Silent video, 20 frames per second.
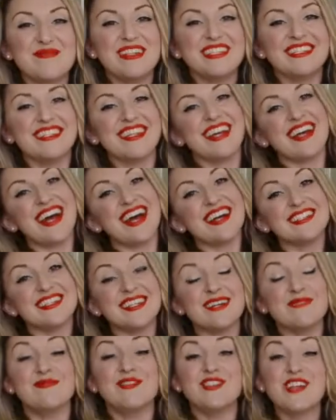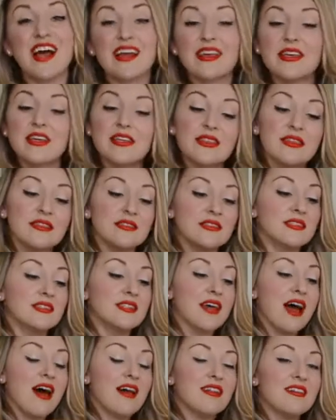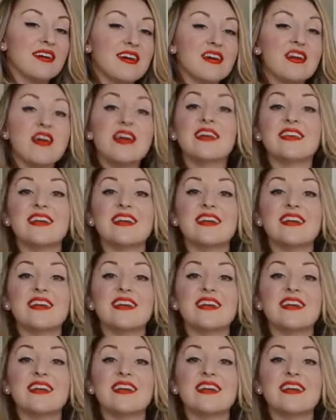me today, guys. I'm Jackie. This is Ella.